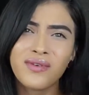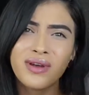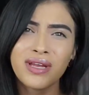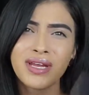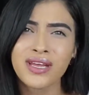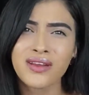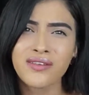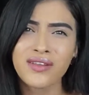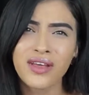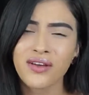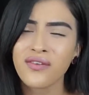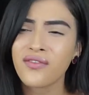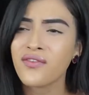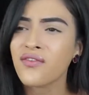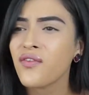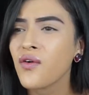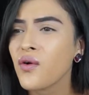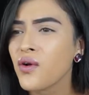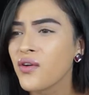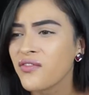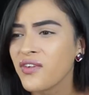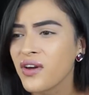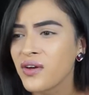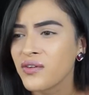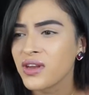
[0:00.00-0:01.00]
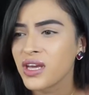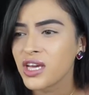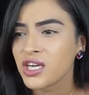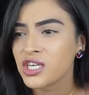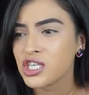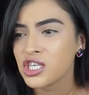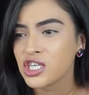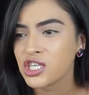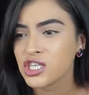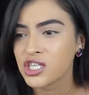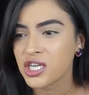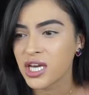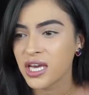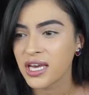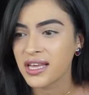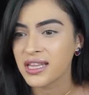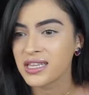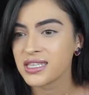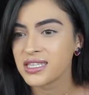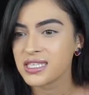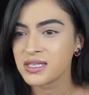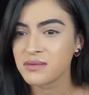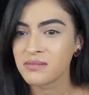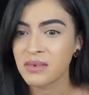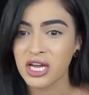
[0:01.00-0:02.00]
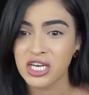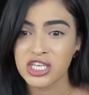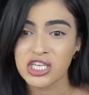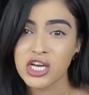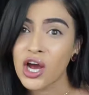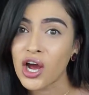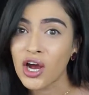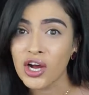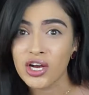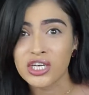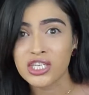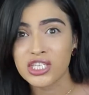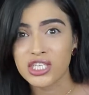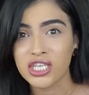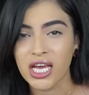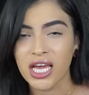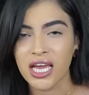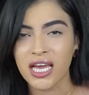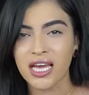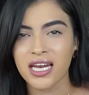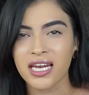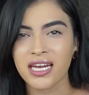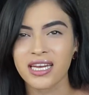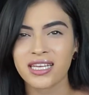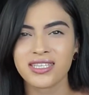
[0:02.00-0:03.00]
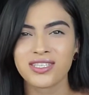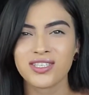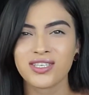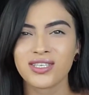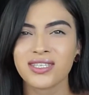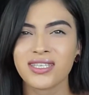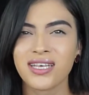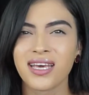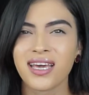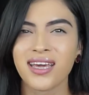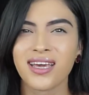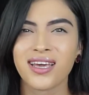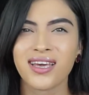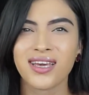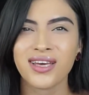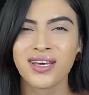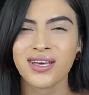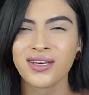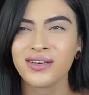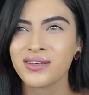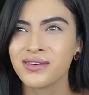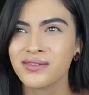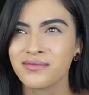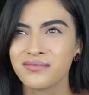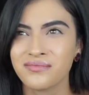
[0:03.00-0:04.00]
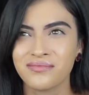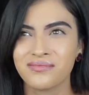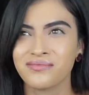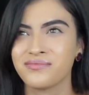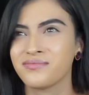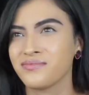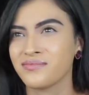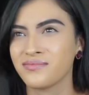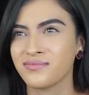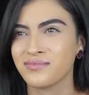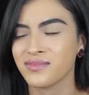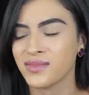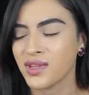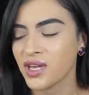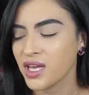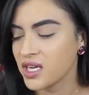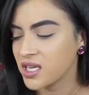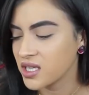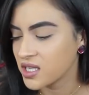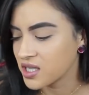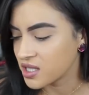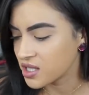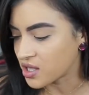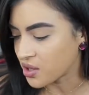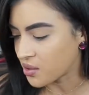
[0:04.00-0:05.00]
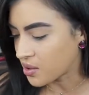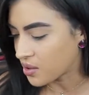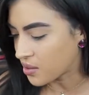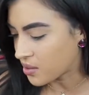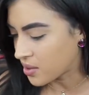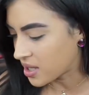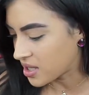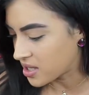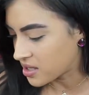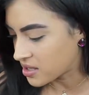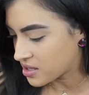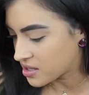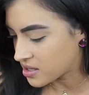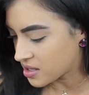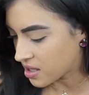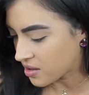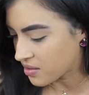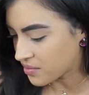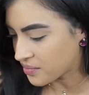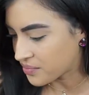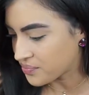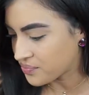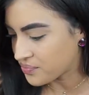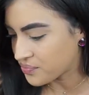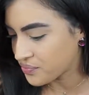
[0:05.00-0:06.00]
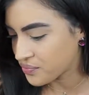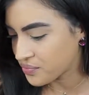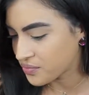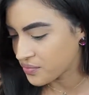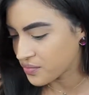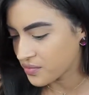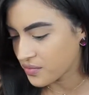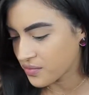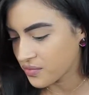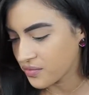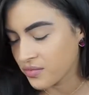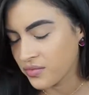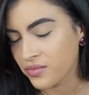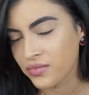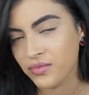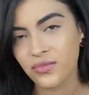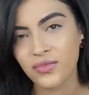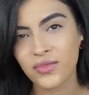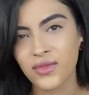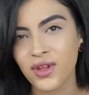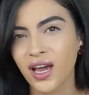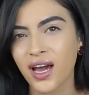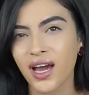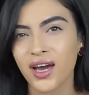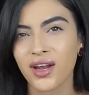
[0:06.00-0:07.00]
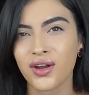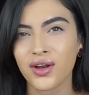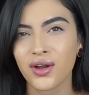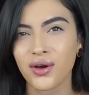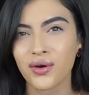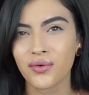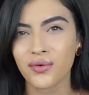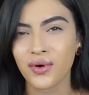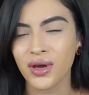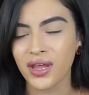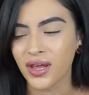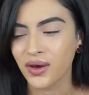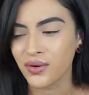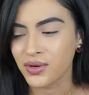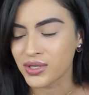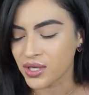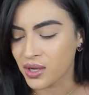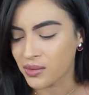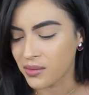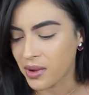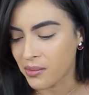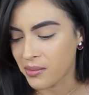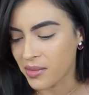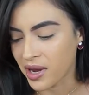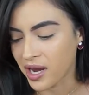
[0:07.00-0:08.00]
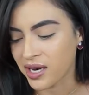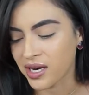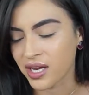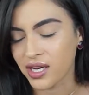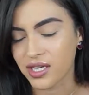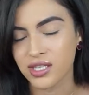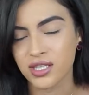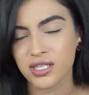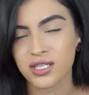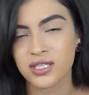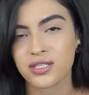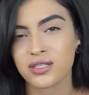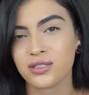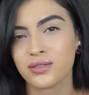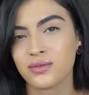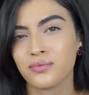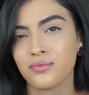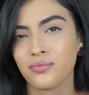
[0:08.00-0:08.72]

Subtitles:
need like 4 foundation shades to match our shade, and it's just like so annoying. So I don't know why that was on my mind. I just